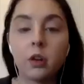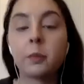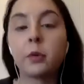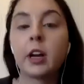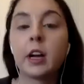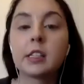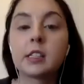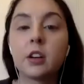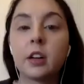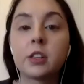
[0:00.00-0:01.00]
And Maria has
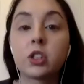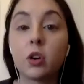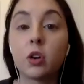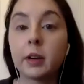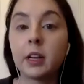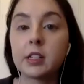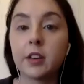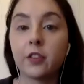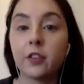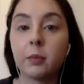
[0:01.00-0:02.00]
done so many
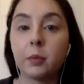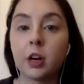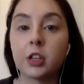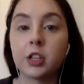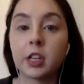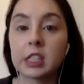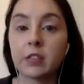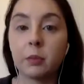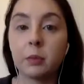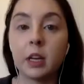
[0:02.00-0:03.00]
different projects
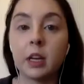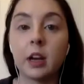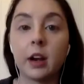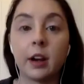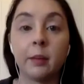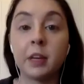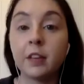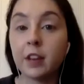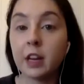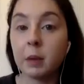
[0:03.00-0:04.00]
for me.
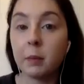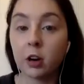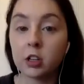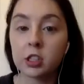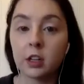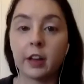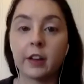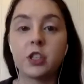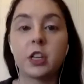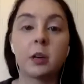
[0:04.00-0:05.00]
Even in my personal life,
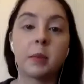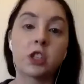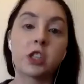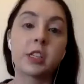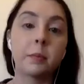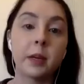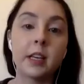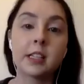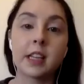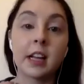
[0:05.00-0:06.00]
she commissioned a
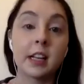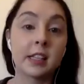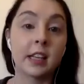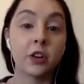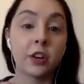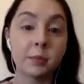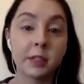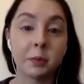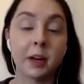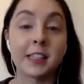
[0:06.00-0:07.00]
piece as a
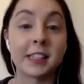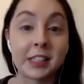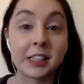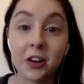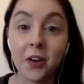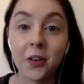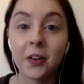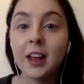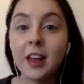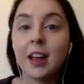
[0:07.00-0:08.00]
Christmas present. So
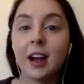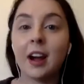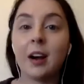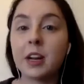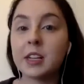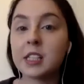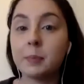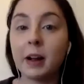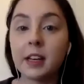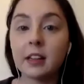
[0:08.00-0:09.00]
we had a
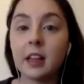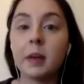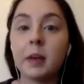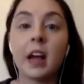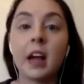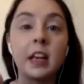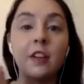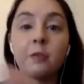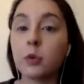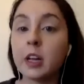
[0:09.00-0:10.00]
spending limit. I gave
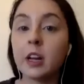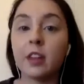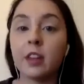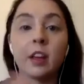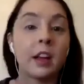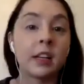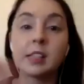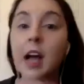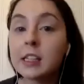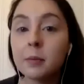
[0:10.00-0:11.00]
Maria the
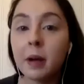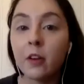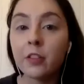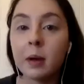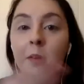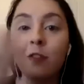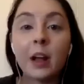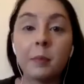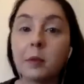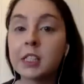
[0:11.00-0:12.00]
exact amount that my
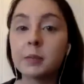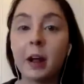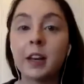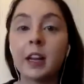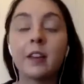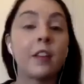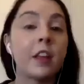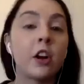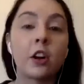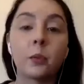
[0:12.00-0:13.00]
family was spending, and then they
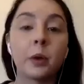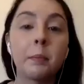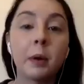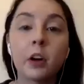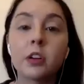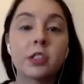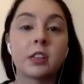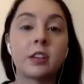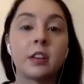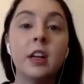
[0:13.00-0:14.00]
got a really
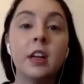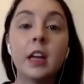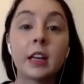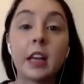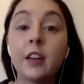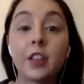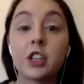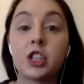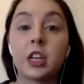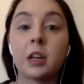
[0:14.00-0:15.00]
personal gift that
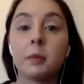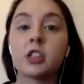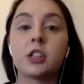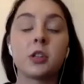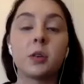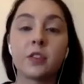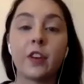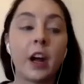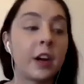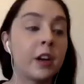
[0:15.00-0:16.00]
she commissioned. So it's
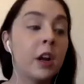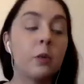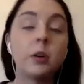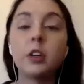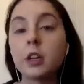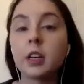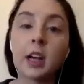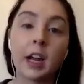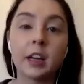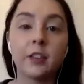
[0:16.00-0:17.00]
fun when you can
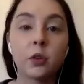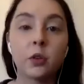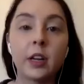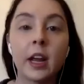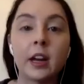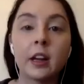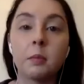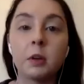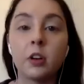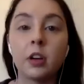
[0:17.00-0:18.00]
kind of create a
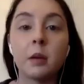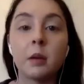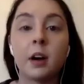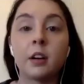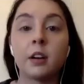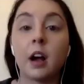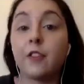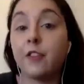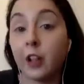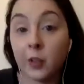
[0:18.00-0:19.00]
community among
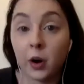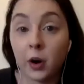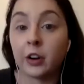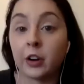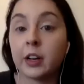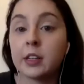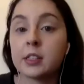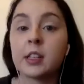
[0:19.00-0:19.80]
fellow artists